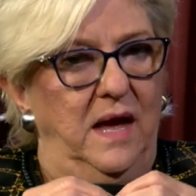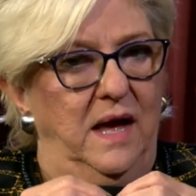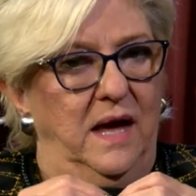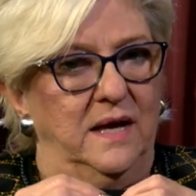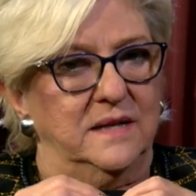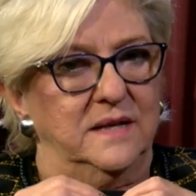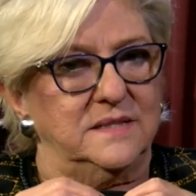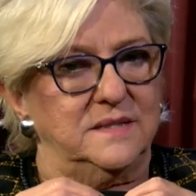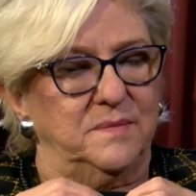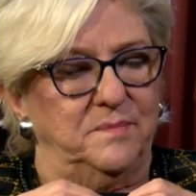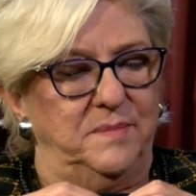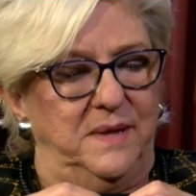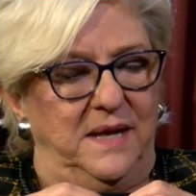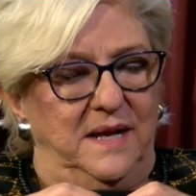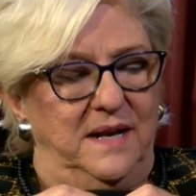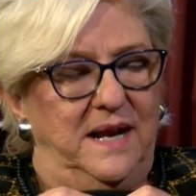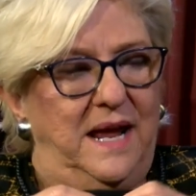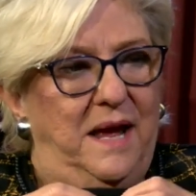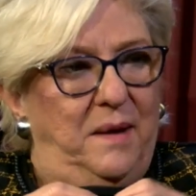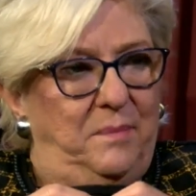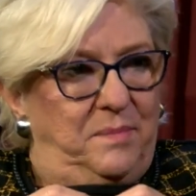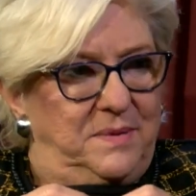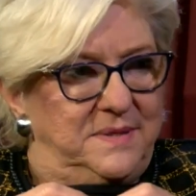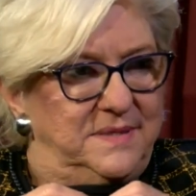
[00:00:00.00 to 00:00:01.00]
to be an
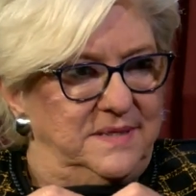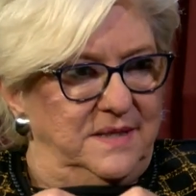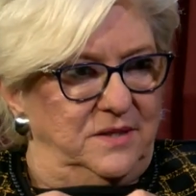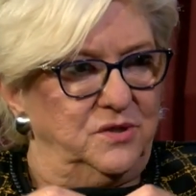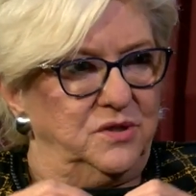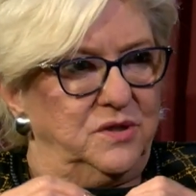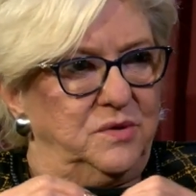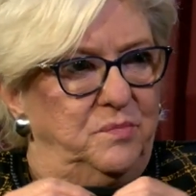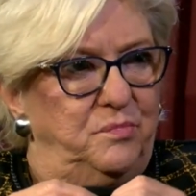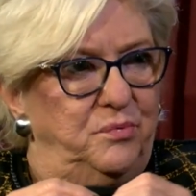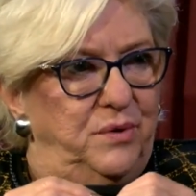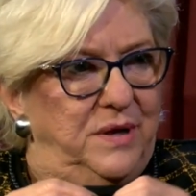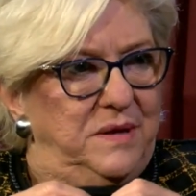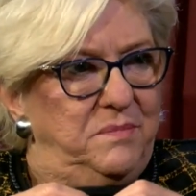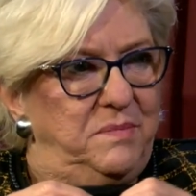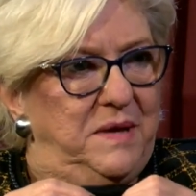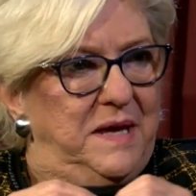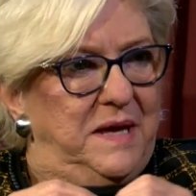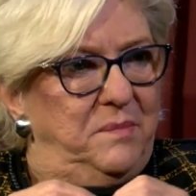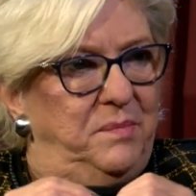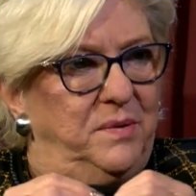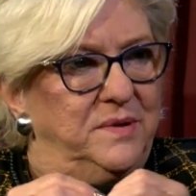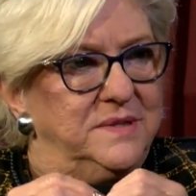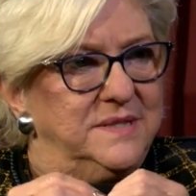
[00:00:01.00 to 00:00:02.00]
epicenter, to bring
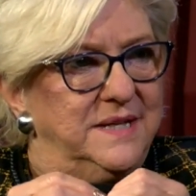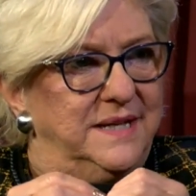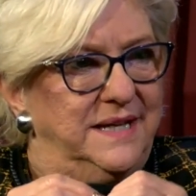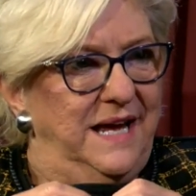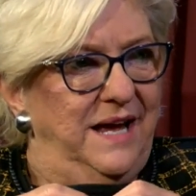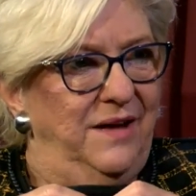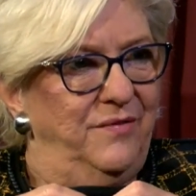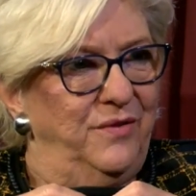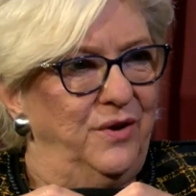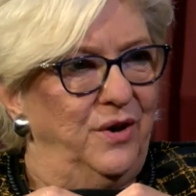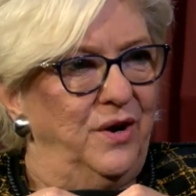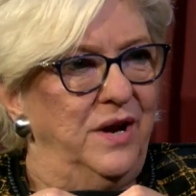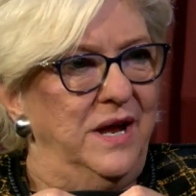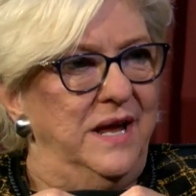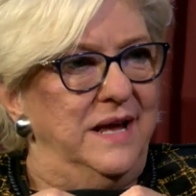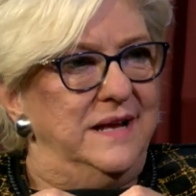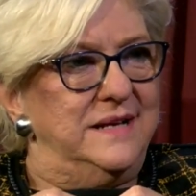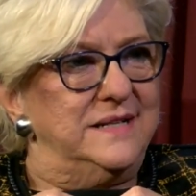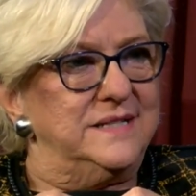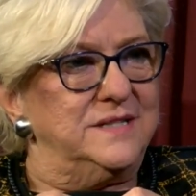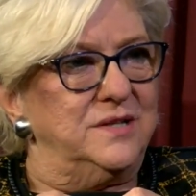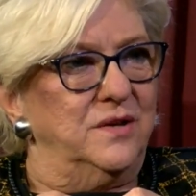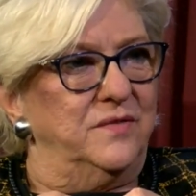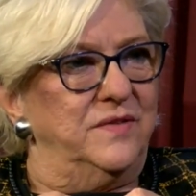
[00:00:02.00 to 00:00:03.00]
people together
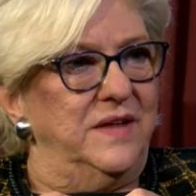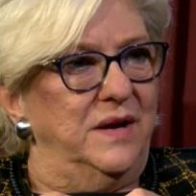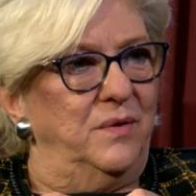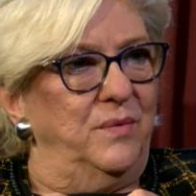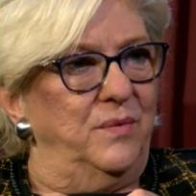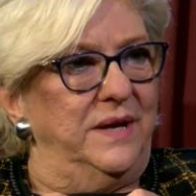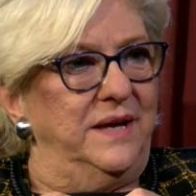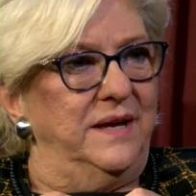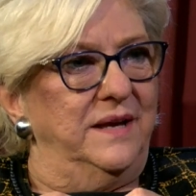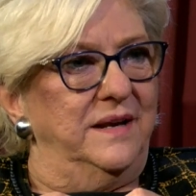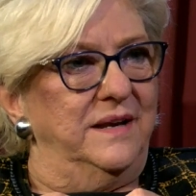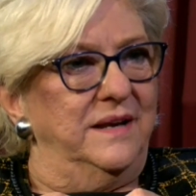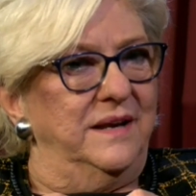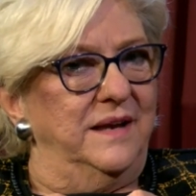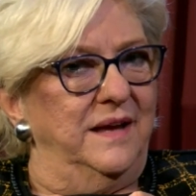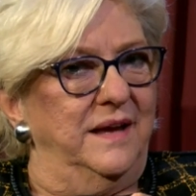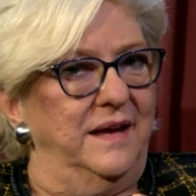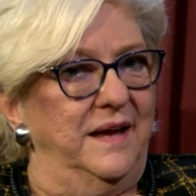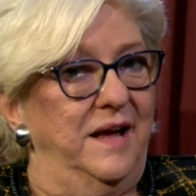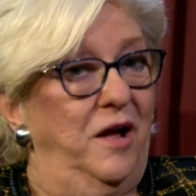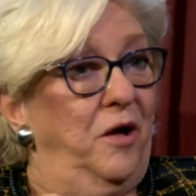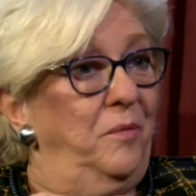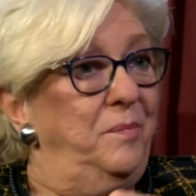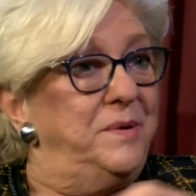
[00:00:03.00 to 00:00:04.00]
so that we can
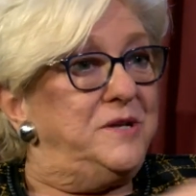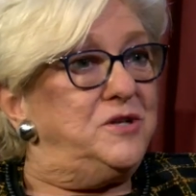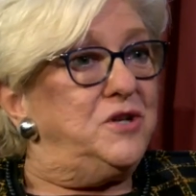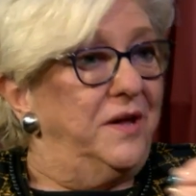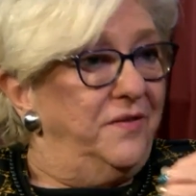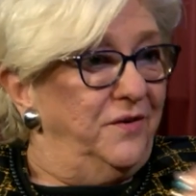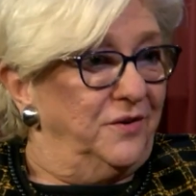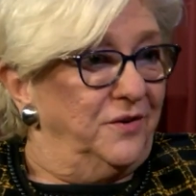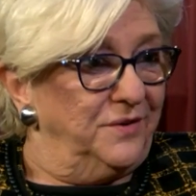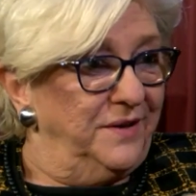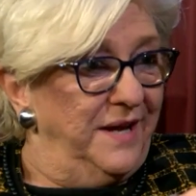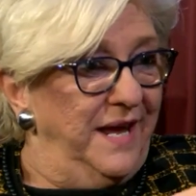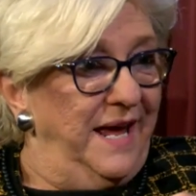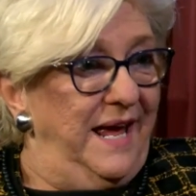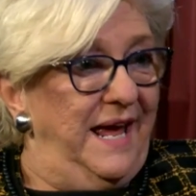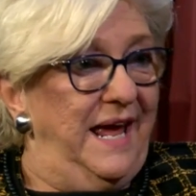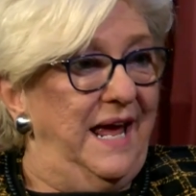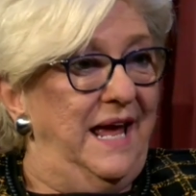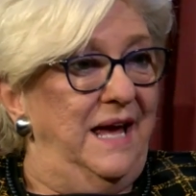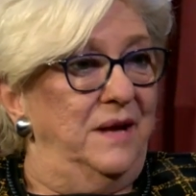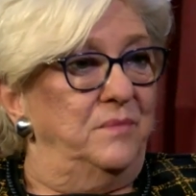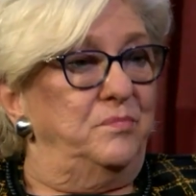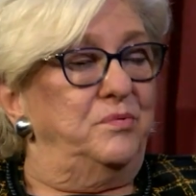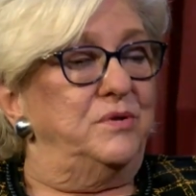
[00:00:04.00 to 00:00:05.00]
help each other
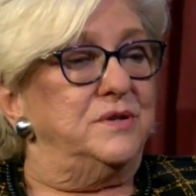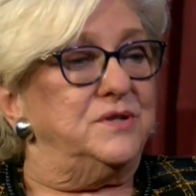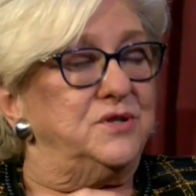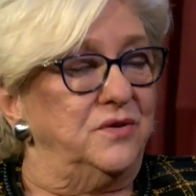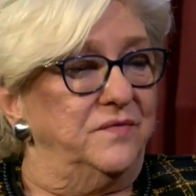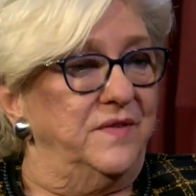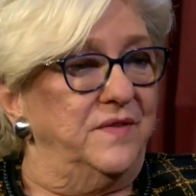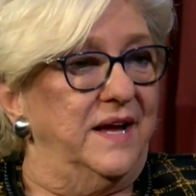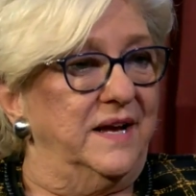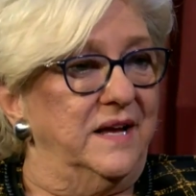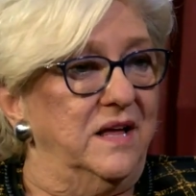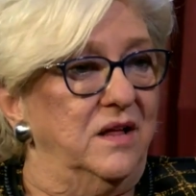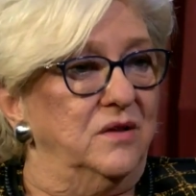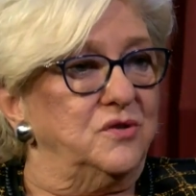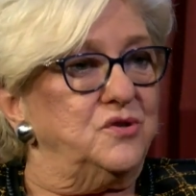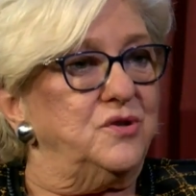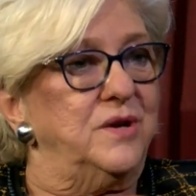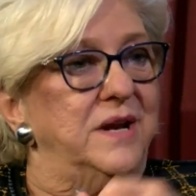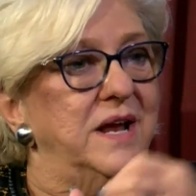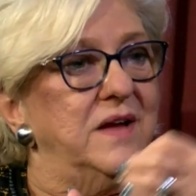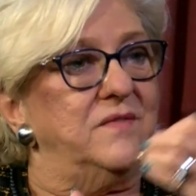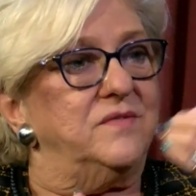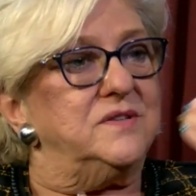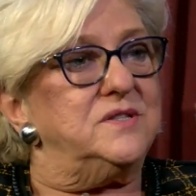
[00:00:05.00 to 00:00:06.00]
and preserve that
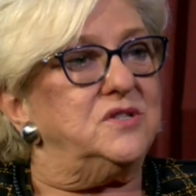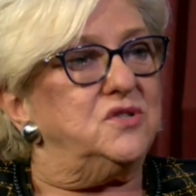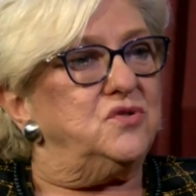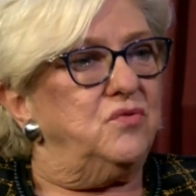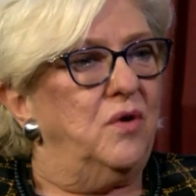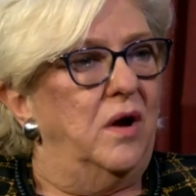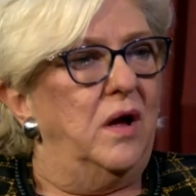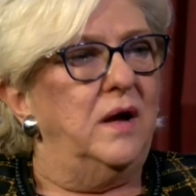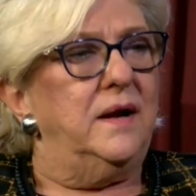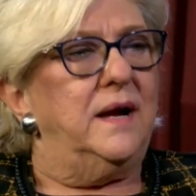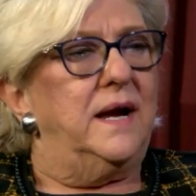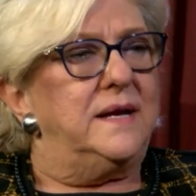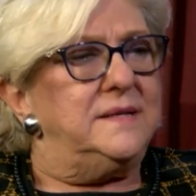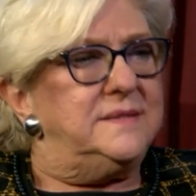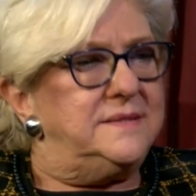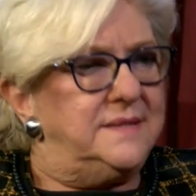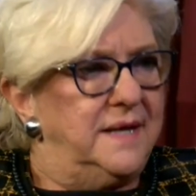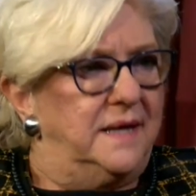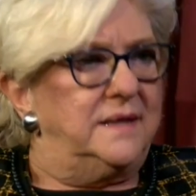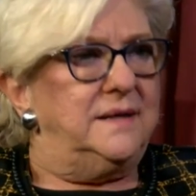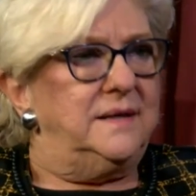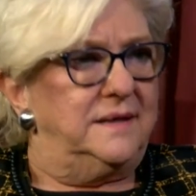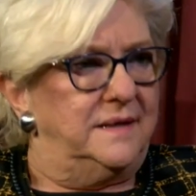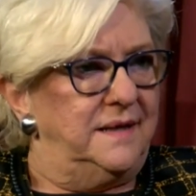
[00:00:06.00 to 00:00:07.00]
culture and have a strong
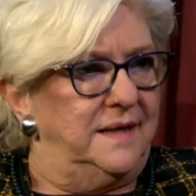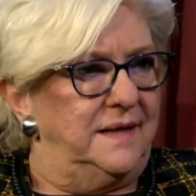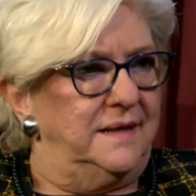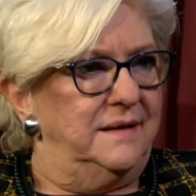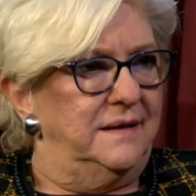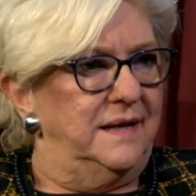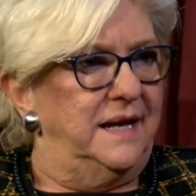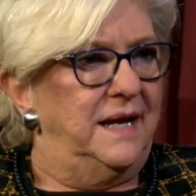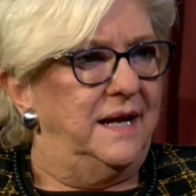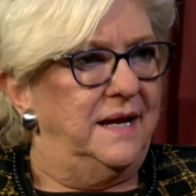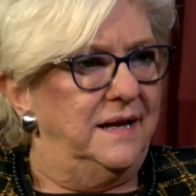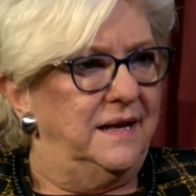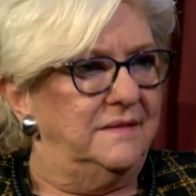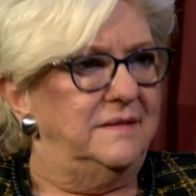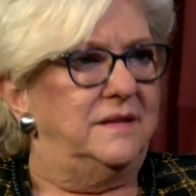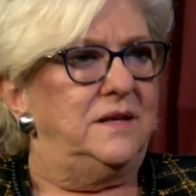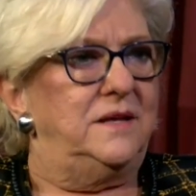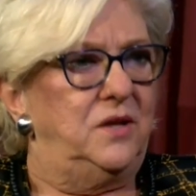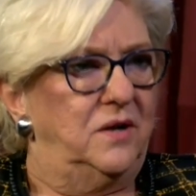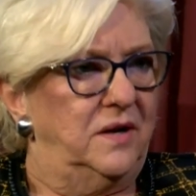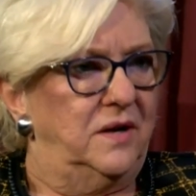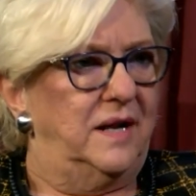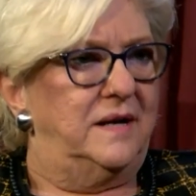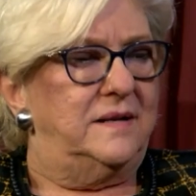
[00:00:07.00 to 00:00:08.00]
identity in
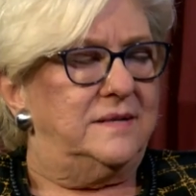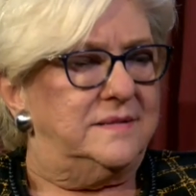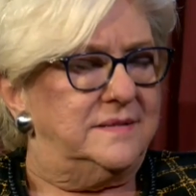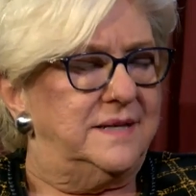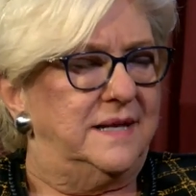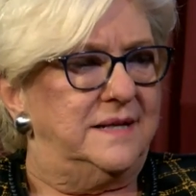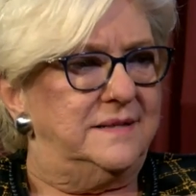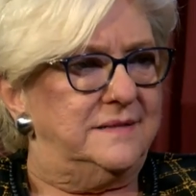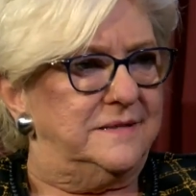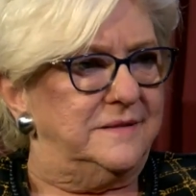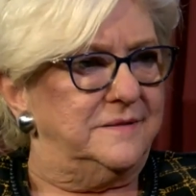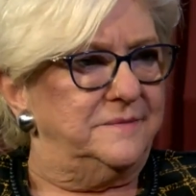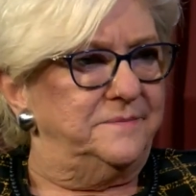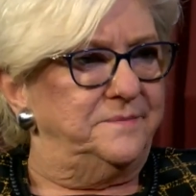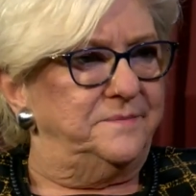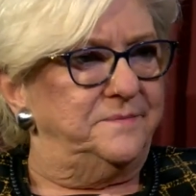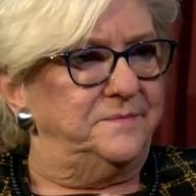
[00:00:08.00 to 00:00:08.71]
the United States.